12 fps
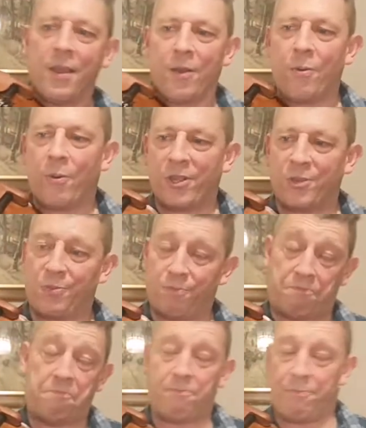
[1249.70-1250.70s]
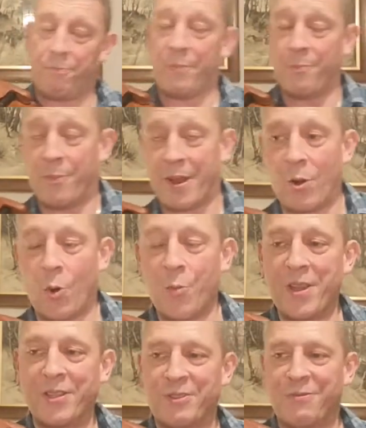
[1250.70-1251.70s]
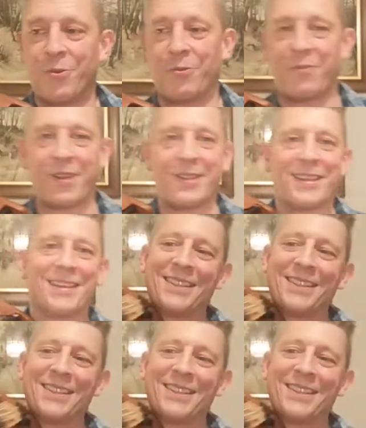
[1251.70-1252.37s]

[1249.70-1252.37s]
which by all means feel free to.